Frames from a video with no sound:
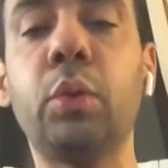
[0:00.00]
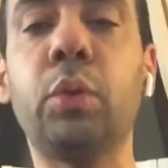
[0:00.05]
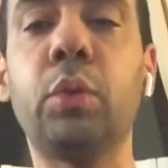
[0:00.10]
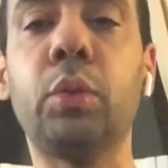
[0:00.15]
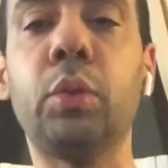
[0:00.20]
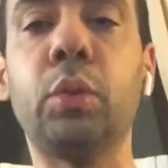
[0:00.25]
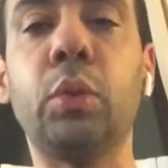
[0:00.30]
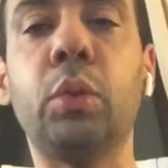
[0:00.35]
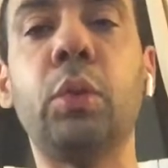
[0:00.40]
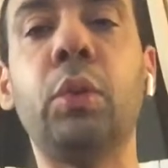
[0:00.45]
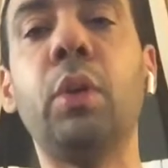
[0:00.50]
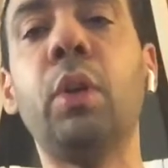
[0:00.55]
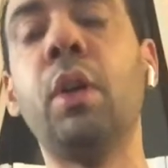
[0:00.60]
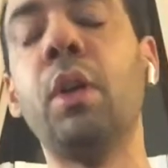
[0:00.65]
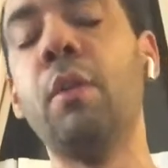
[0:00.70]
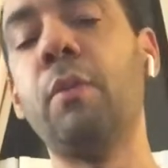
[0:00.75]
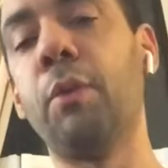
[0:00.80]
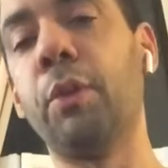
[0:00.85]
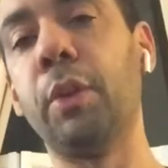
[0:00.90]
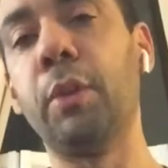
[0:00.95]
So.
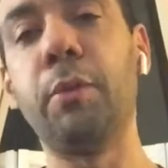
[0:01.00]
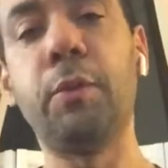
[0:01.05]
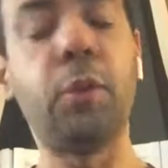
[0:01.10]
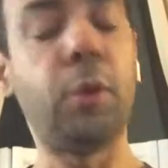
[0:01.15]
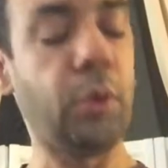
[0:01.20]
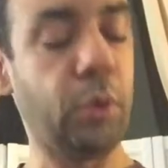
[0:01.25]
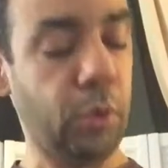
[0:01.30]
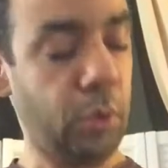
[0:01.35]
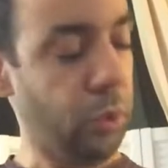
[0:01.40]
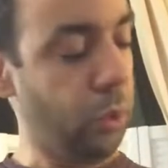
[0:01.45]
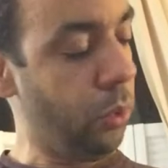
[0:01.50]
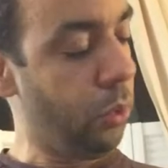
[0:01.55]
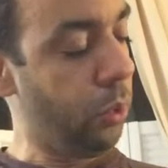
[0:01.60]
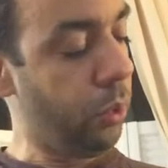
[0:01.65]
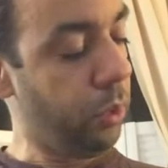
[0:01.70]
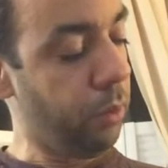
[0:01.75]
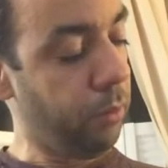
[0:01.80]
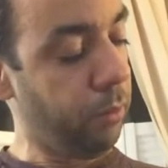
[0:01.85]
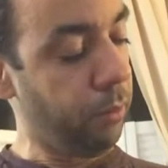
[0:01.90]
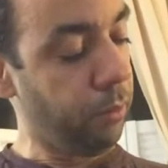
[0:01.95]
For the 4th chord,
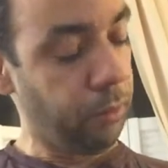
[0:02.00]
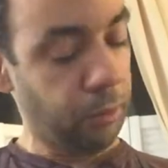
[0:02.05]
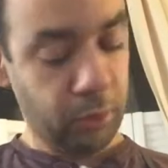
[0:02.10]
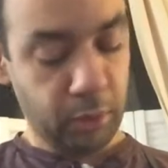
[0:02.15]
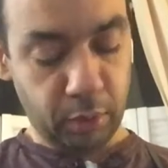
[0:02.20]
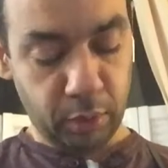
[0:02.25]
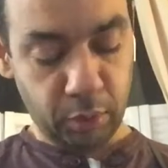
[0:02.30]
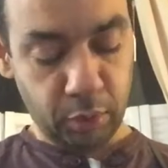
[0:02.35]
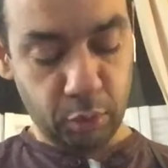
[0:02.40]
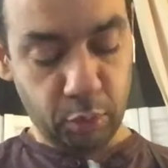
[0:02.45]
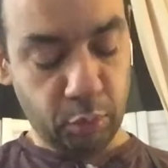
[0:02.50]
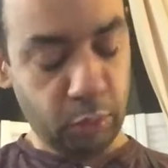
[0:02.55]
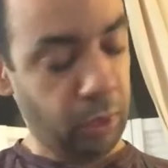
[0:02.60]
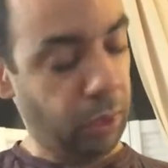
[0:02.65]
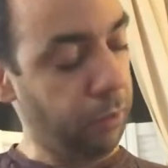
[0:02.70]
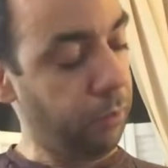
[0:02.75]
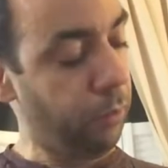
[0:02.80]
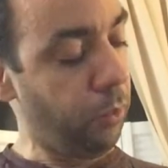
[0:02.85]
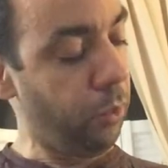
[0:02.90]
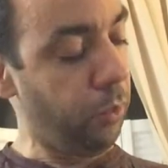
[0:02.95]
let's go to
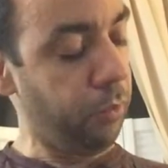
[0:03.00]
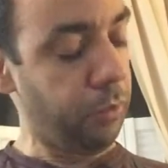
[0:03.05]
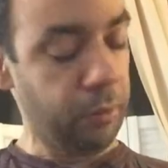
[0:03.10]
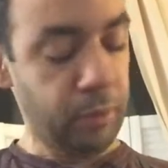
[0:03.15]
that 4th.